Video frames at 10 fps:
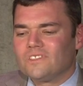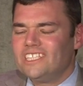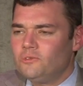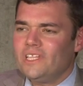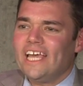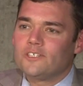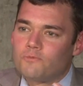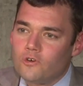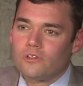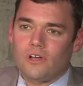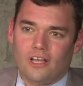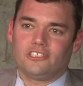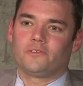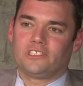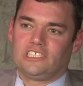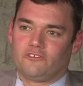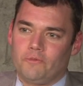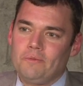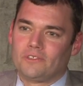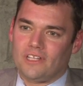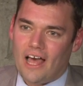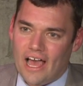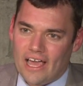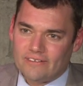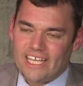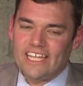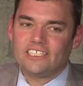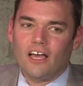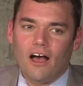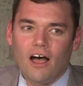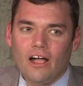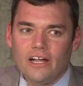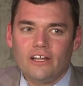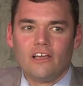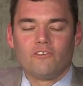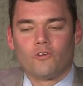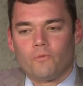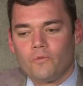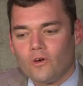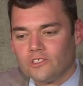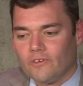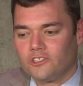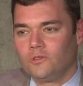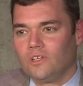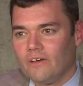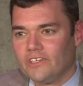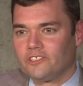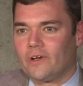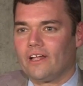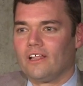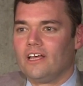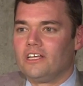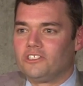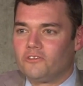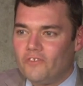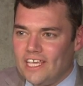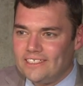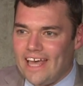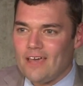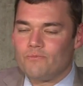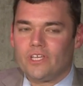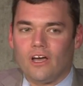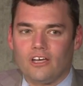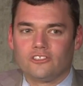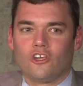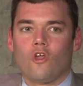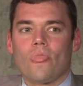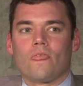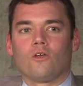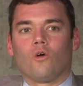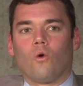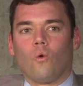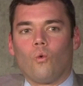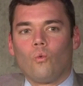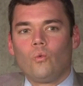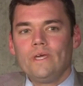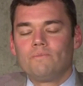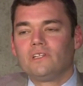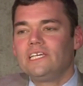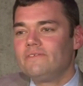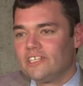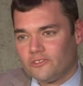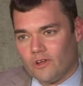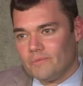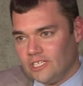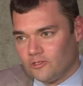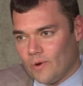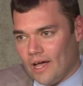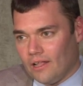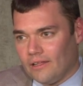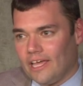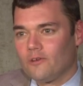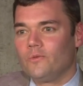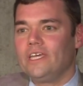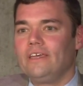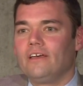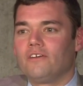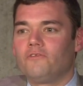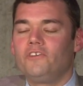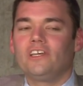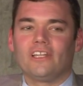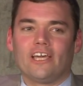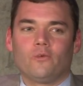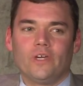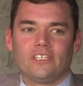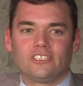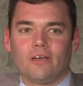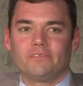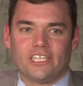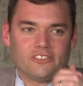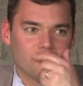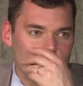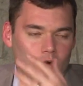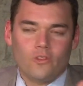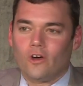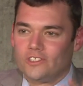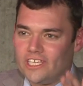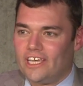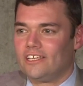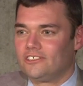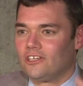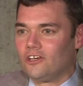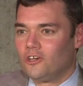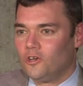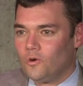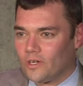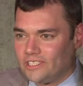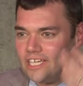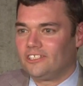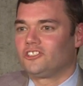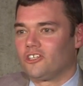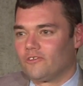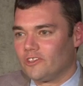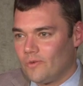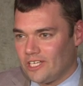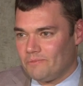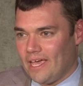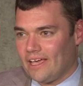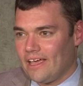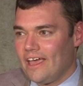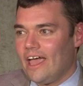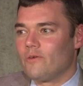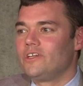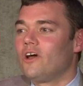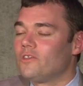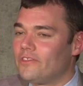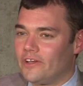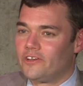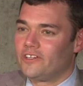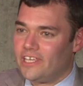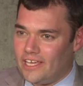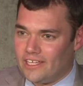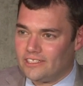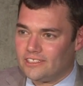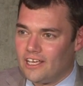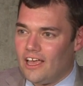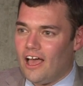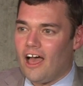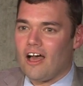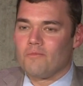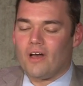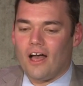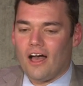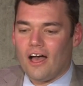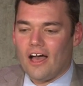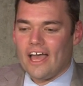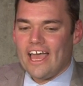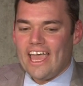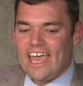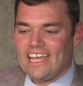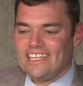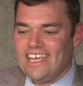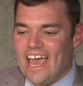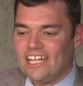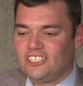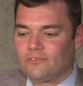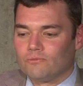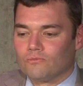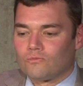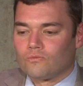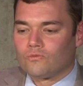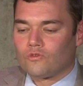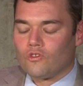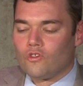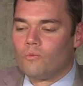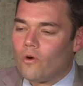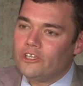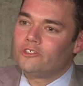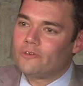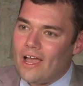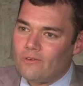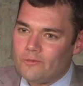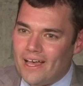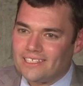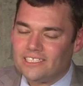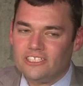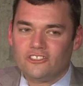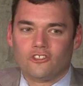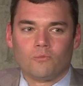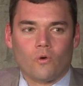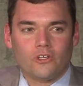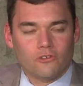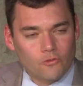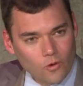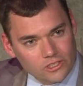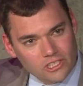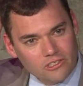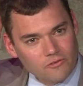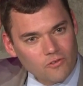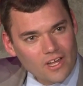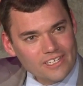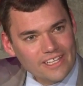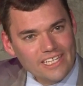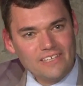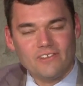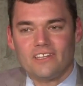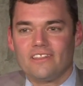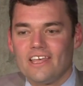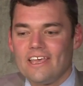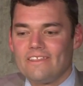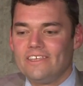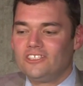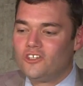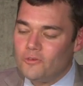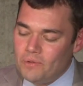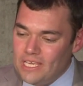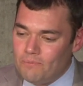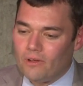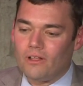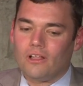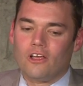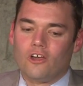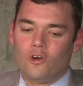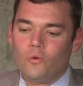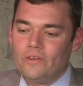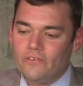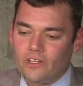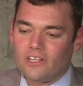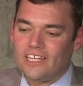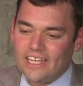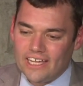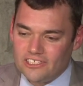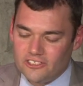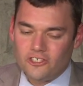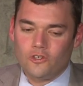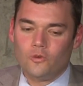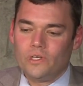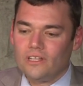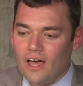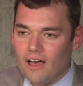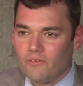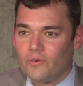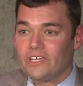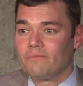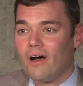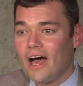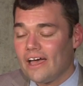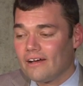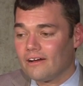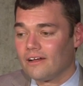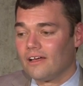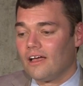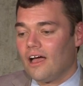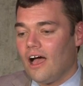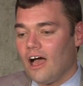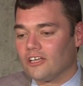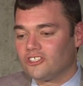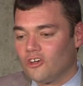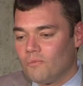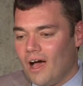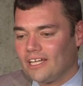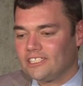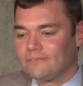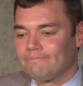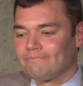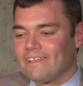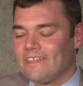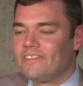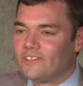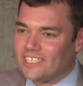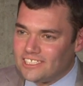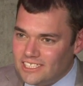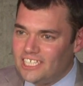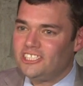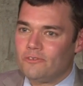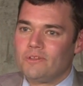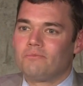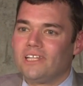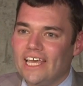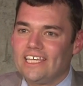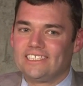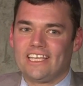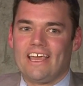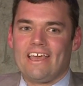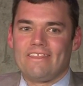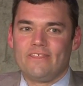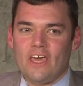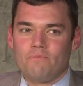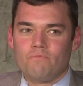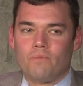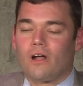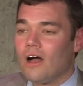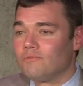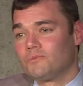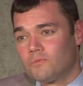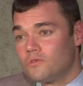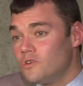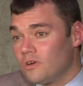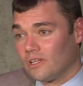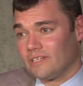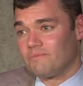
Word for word: this really has brutal consequences for people's lives. And it's hard for those of us who love Israel to face that because we believe that Israel means well, and we feel like we, in some sense, know those kids who are sent to serve in the West Bank. And we know that they're good kids. Um, uh, and yet, the more you interact with Palestinians, the more you're forced to confront that even these good people who we feel connected to, we love, we admire uh, so much, that there's a system in place that becomes brutal